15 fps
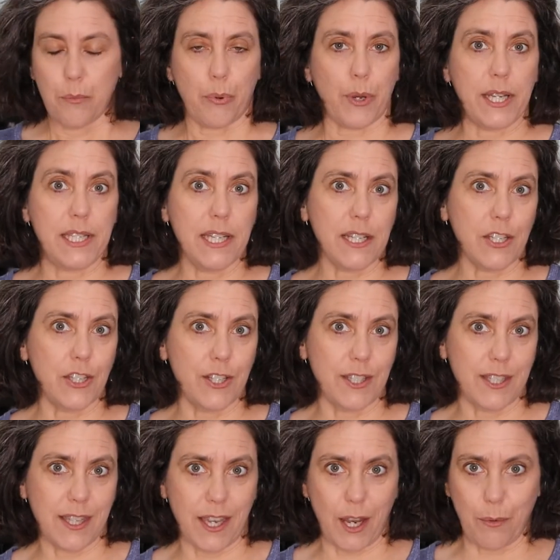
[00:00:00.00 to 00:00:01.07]

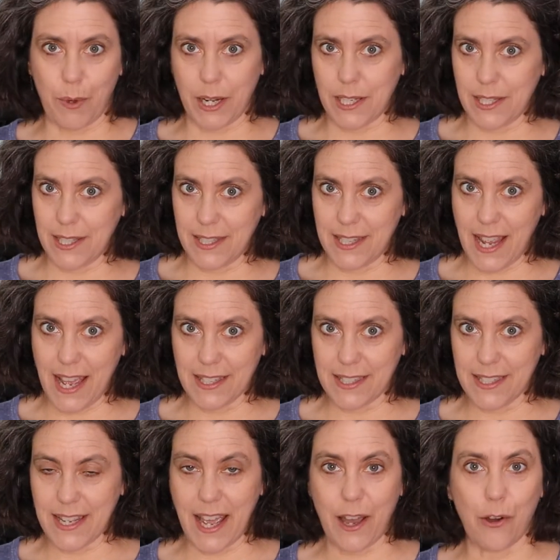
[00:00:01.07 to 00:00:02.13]
predictions that I wanted to
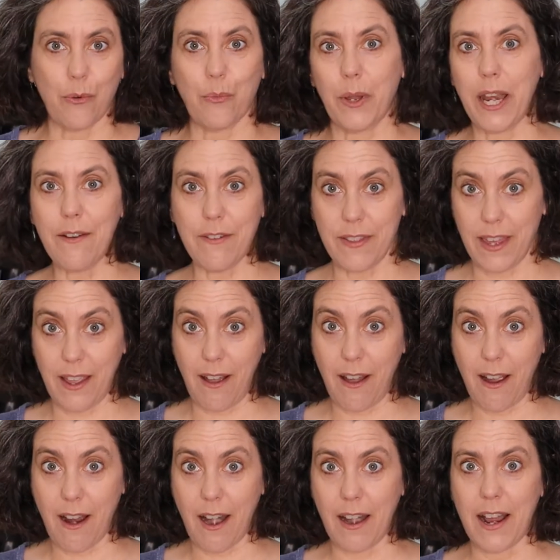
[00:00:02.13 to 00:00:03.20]
test out, whatever they
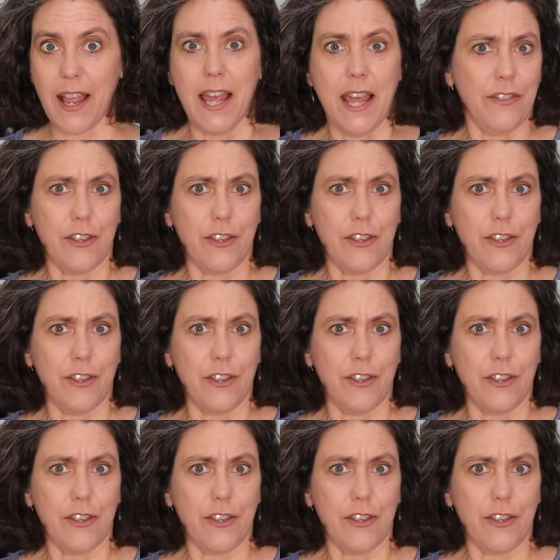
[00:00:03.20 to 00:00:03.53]
are.